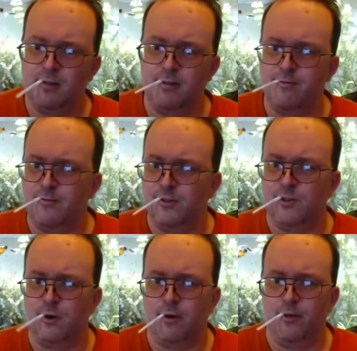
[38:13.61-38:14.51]
difference
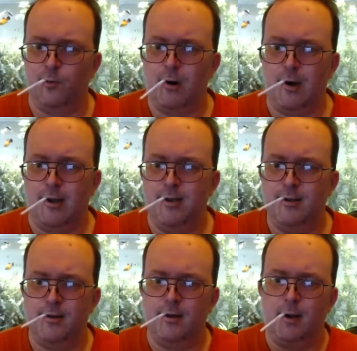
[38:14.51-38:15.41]
either way.
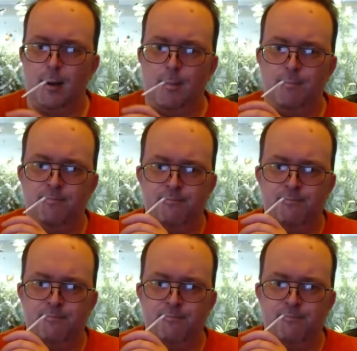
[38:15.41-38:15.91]
And